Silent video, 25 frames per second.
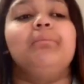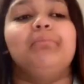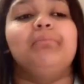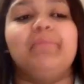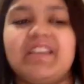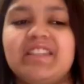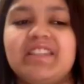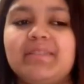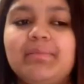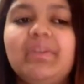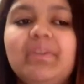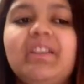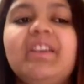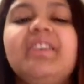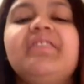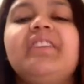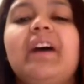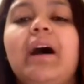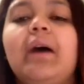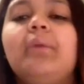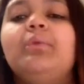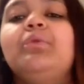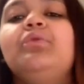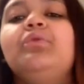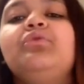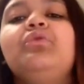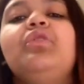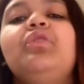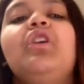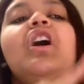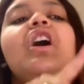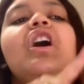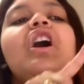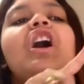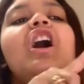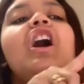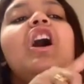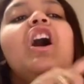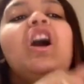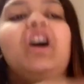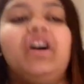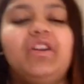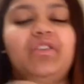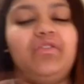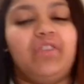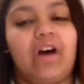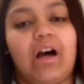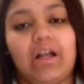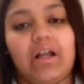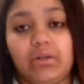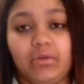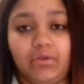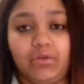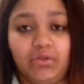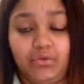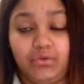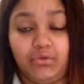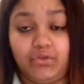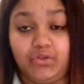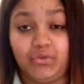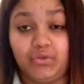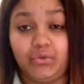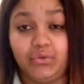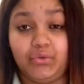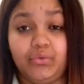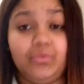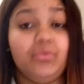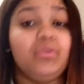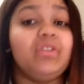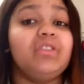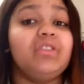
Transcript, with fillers: best believe I will unfollow you too.